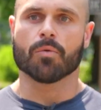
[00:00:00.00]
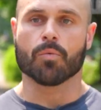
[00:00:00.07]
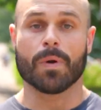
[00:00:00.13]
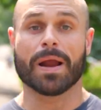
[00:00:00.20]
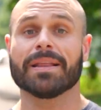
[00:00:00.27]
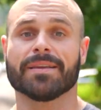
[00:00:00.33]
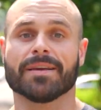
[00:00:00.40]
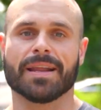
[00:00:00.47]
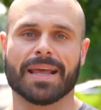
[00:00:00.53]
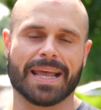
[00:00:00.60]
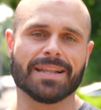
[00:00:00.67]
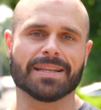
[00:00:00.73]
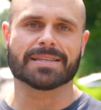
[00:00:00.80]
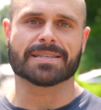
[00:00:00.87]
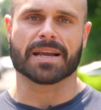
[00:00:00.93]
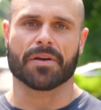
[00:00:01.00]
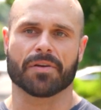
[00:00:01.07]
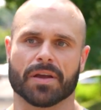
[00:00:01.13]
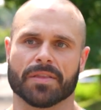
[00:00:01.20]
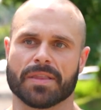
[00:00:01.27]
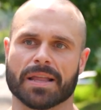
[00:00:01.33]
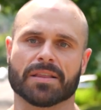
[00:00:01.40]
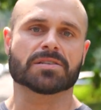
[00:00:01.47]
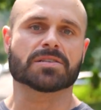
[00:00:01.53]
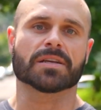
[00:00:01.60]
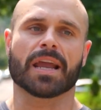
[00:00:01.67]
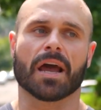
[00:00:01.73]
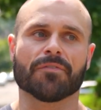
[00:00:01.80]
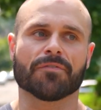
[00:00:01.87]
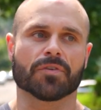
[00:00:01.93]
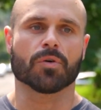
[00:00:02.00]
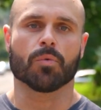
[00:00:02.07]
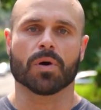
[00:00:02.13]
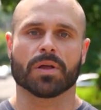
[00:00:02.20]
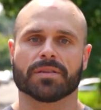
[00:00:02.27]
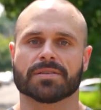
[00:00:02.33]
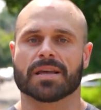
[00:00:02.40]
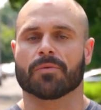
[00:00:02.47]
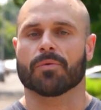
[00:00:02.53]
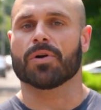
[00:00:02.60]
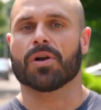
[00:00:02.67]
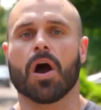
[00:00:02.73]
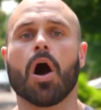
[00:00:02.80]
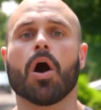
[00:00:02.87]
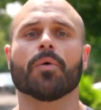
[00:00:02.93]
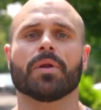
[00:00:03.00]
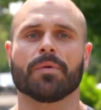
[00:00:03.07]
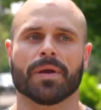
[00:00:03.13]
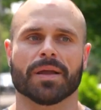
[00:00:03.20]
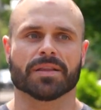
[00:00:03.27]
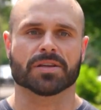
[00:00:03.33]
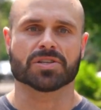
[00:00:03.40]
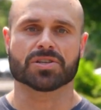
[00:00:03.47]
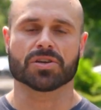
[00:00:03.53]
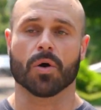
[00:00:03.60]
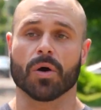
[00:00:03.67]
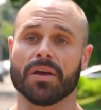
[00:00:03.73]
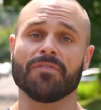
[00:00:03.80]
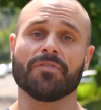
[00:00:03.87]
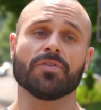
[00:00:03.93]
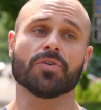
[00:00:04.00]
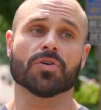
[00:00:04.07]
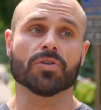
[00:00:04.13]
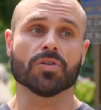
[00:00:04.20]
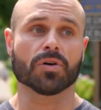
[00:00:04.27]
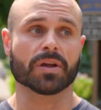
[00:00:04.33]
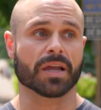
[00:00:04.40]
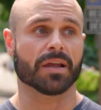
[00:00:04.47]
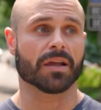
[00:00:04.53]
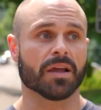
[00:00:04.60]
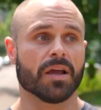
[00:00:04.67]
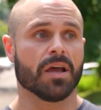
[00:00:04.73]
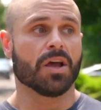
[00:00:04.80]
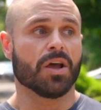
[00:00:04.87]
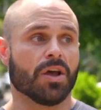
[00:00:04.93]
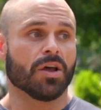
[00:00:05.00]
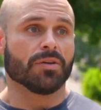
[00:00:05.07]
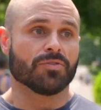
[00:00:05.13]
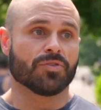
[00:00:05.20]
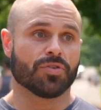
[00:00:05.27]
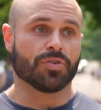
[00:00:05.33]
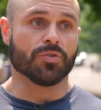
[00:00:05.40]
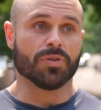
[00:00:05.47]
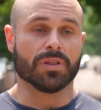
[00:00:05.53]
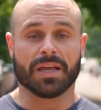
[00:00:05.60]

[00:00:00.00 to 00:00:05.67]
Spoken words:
rented in this area, and that doesn't count for the ones that were already rented. So if you're looking to